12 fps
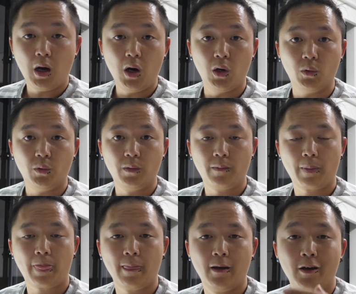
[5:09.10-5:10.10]

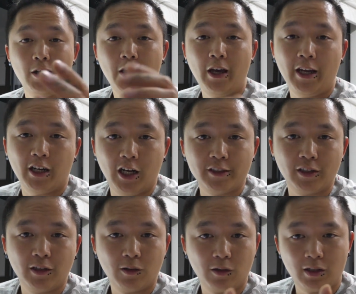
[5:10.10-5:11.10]
Oh, hey guys,
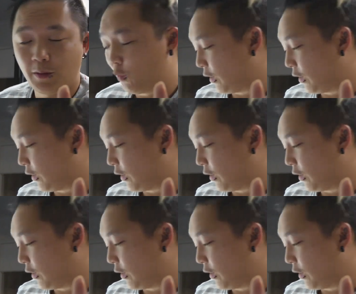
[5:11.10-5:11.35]
give me